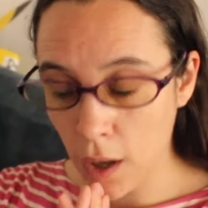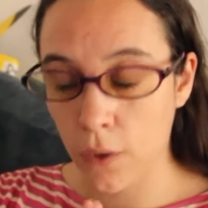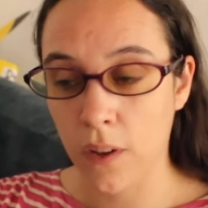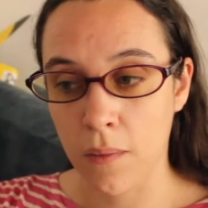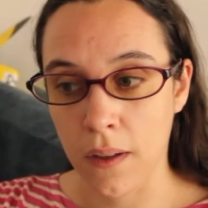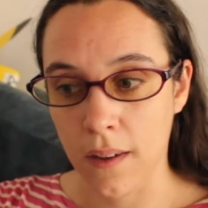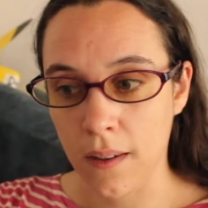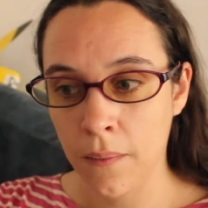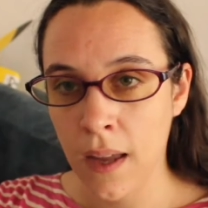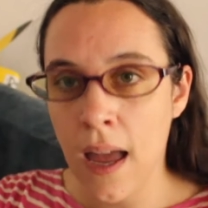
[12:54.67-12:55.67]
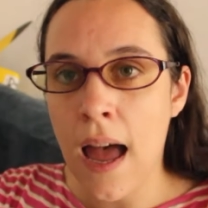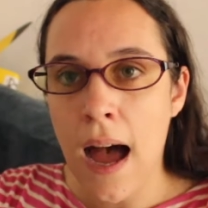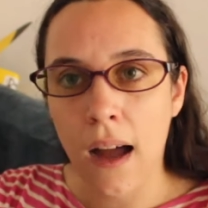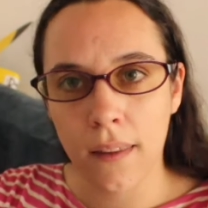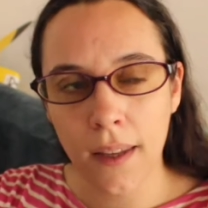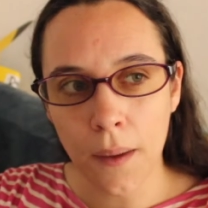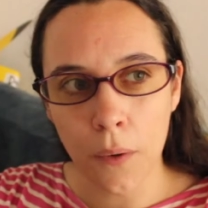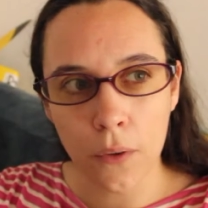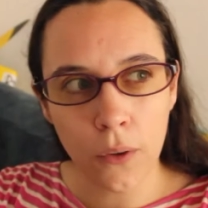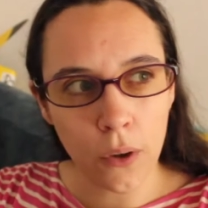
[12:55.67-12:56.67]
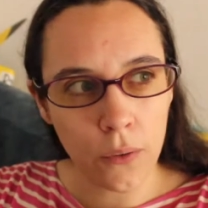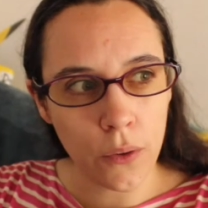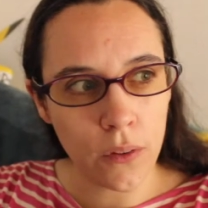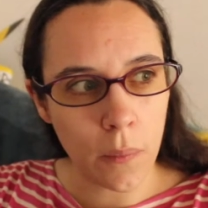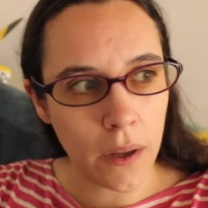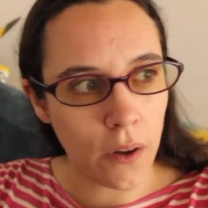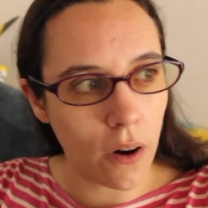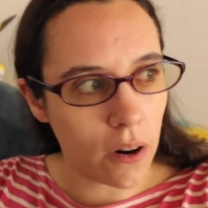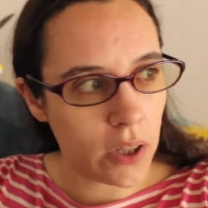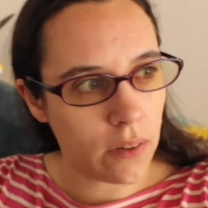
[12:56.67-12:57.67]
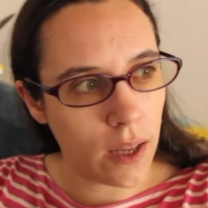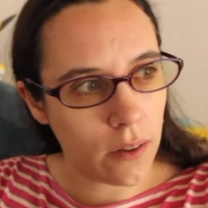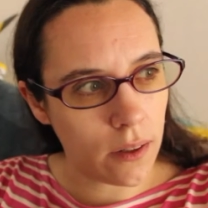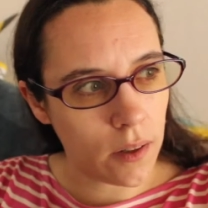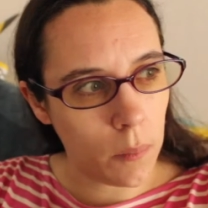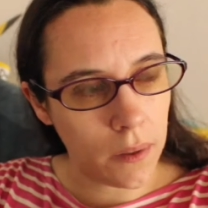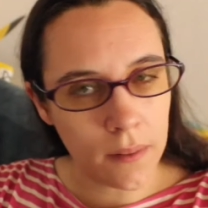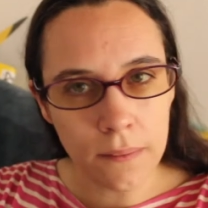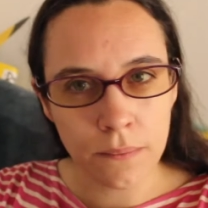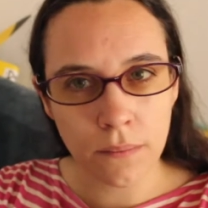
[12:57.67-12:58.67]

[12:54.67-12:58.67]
how to explain that? I think I'm also confused about the artist date a little bit.